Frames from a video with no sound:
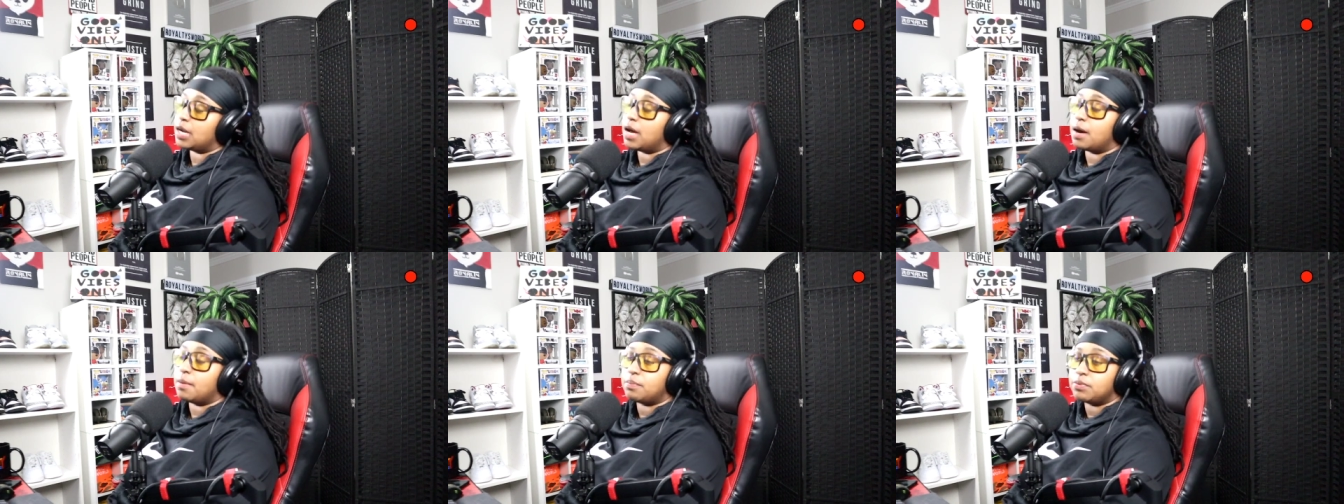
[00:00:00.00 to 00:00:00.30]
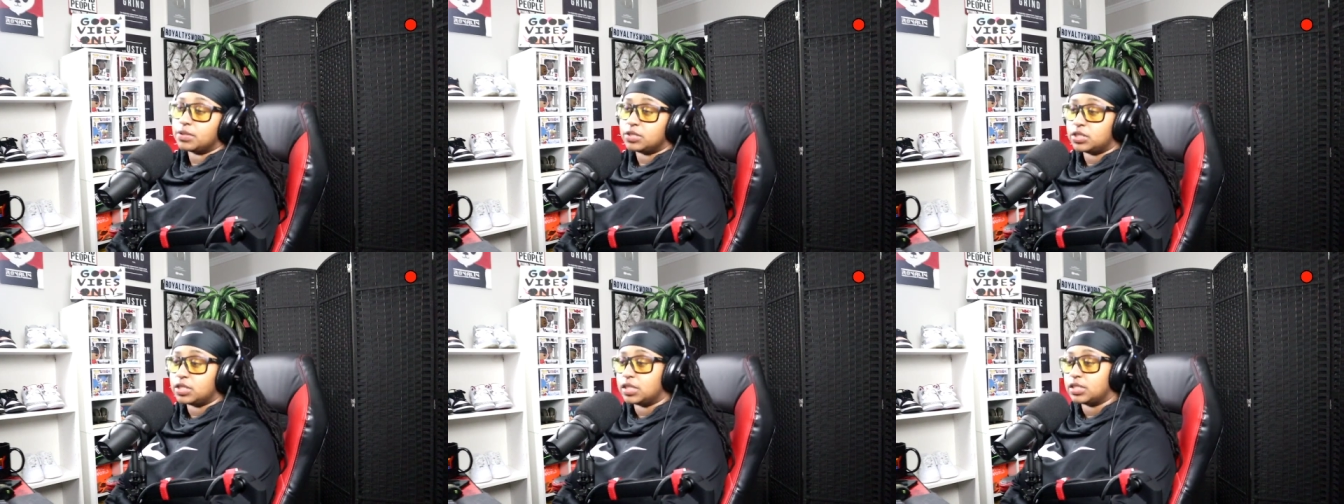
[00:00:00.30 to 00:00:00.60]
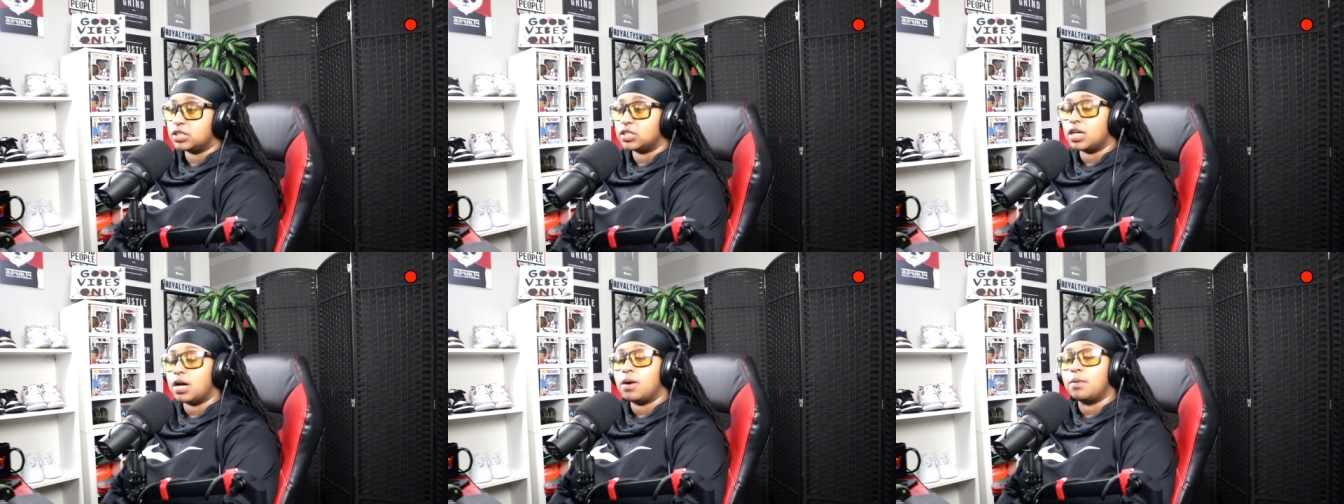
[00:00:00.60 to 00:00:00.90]
I
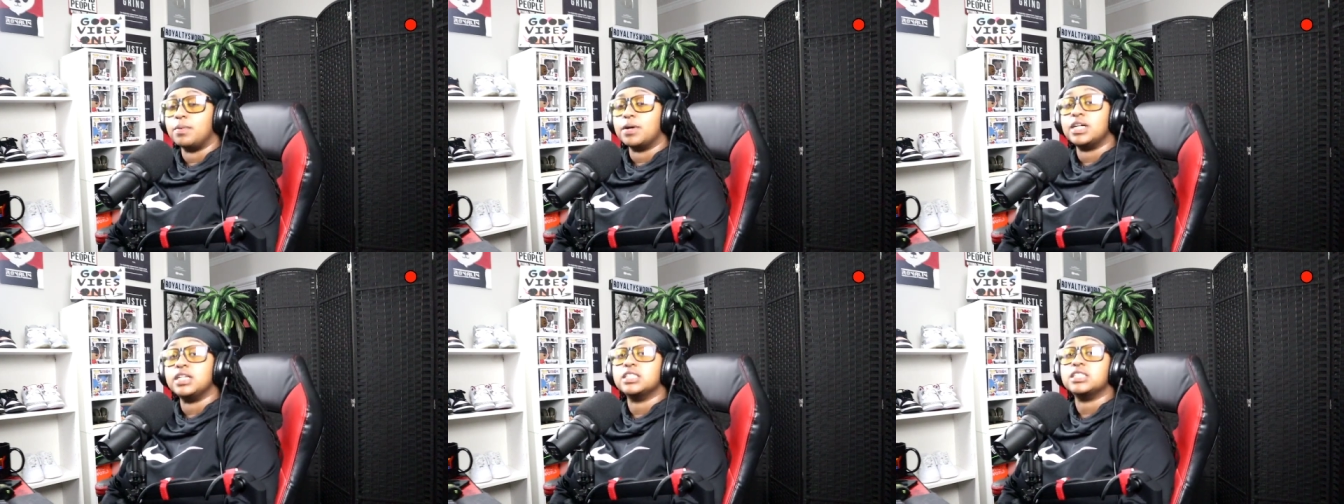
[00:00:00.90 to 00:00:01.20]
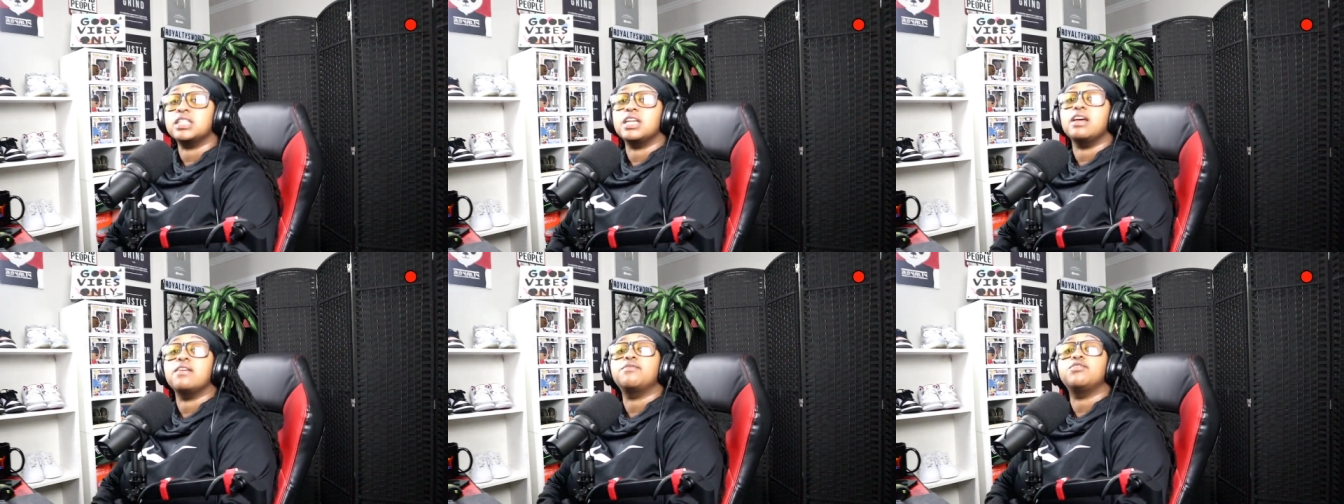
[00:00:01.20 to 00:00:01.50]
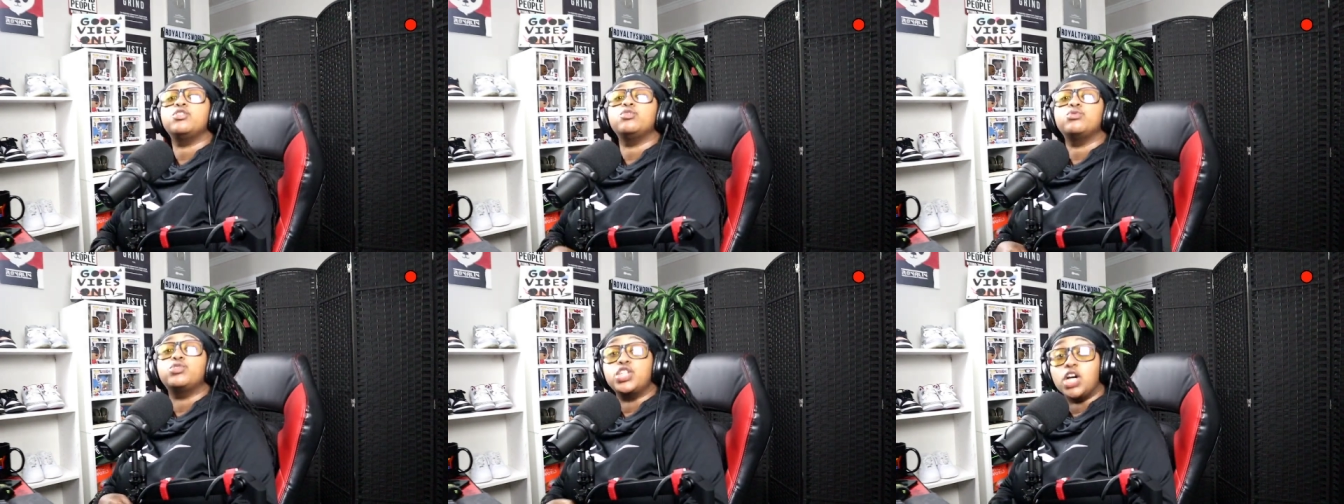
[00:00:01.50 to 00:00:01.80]
appreciate y'all because if
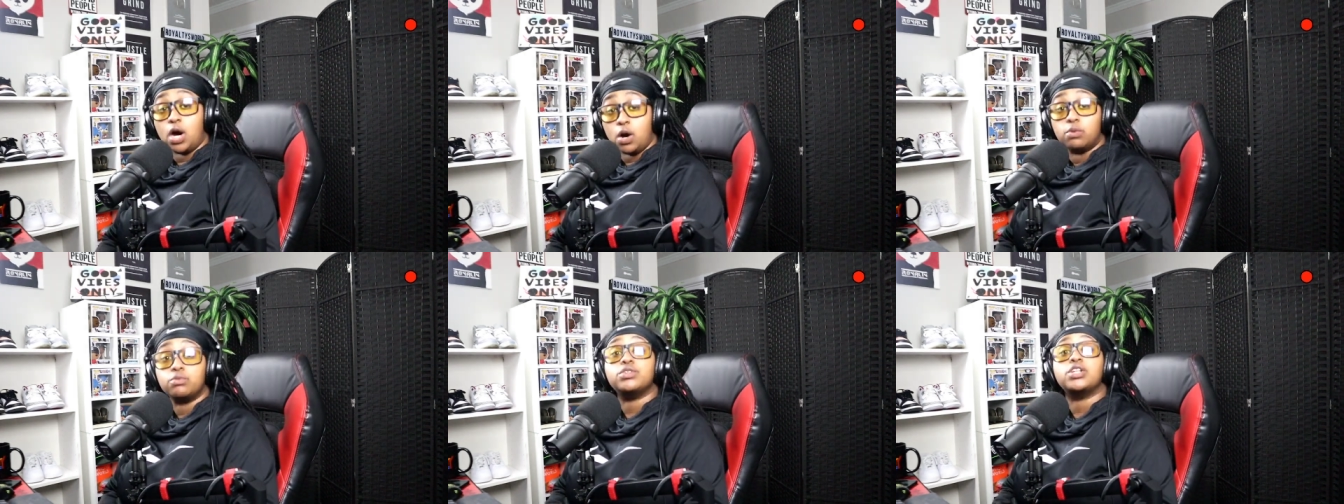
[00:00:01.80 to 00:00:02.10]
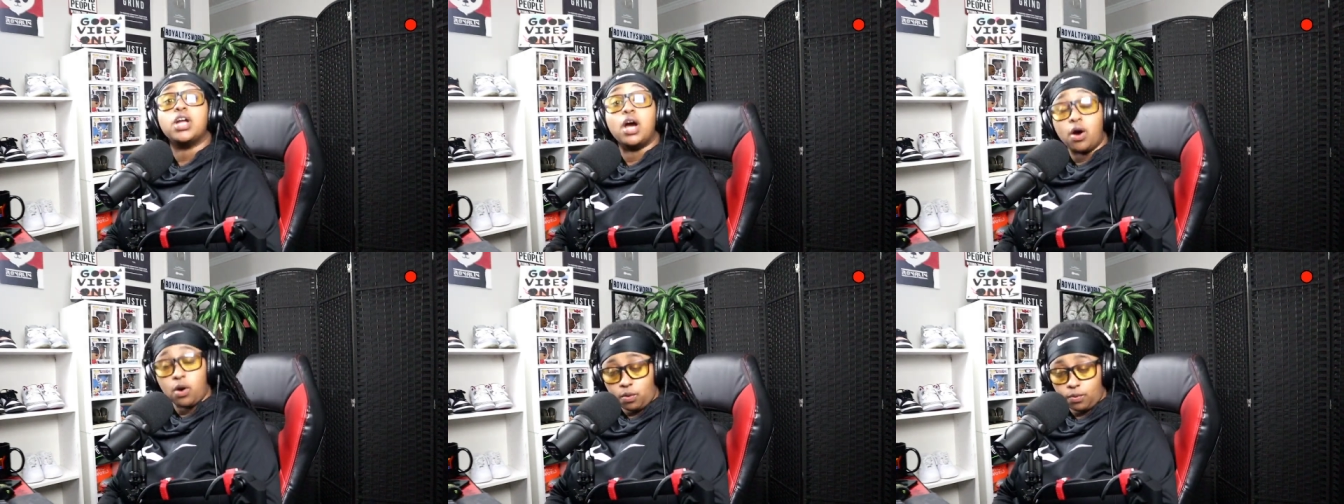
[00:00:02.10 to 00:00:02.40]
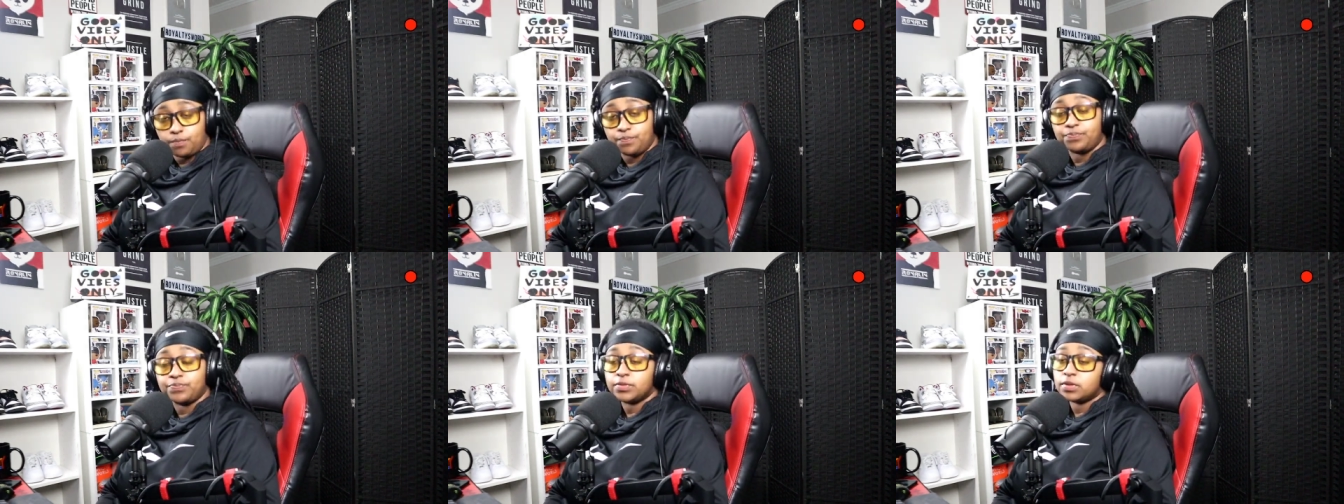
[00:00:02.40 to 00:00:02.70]
you don't know,